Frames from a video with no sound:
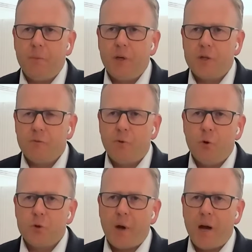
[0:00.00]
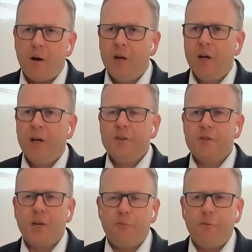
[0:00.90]
PS of horsepower to
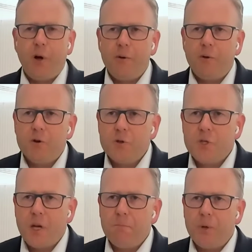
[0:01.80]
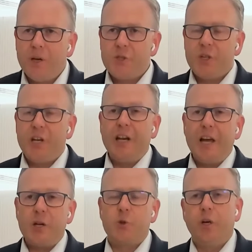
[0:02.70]
that 510 PS
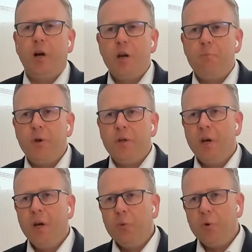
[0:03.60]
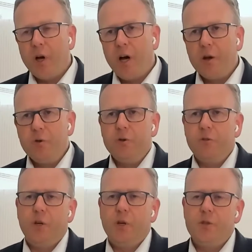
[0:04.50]
electric hybrid with
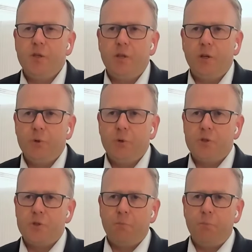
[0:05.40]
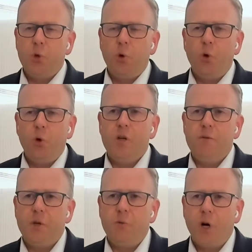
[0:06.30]
113 kilometers of pure EV
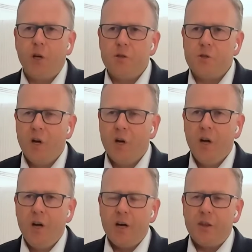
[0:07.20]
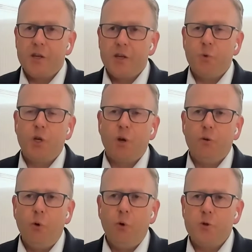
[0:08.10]
range. And then as we go
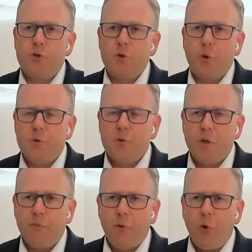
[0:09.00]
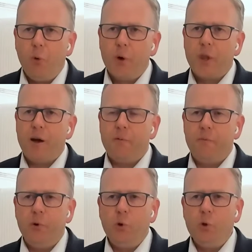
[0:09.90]
forwards to 2024 with that
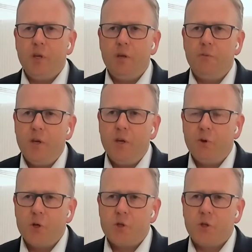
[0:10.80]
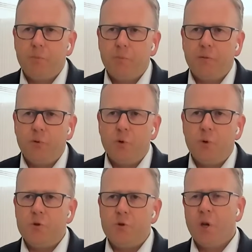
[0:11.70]
full EV version coming
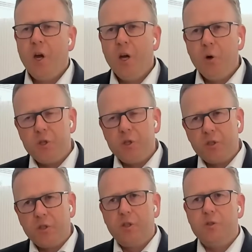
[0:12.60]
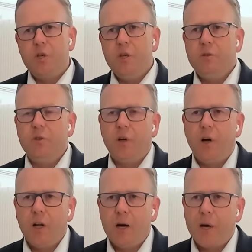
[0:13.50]
forwards, we're just going to continue to
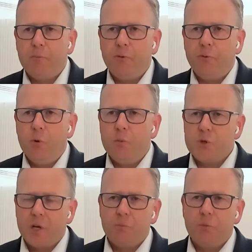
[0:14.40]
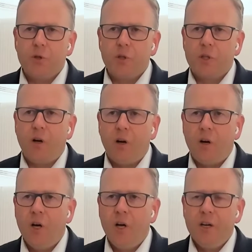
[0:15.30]
dial up that performance element of the car.
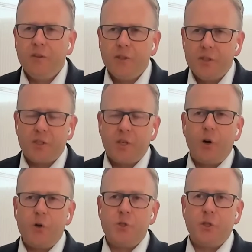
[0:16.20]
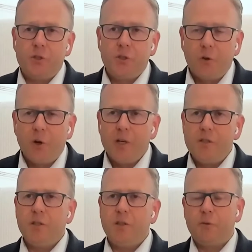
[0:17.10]
This car is
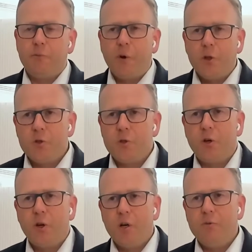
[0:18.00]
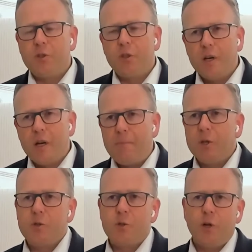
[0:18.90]
exhilarating, it's fun to drive, it's
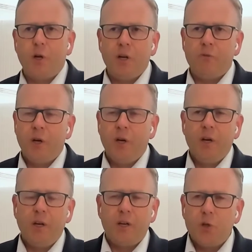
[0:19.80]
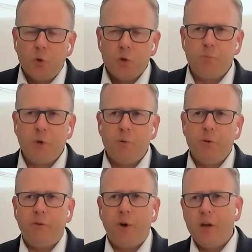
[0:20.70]
dynamic to drive. It can also be
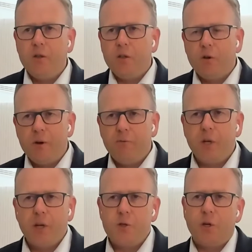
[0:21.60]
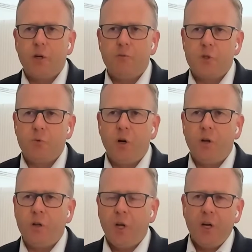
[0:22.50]
refined in your everyday drive as well.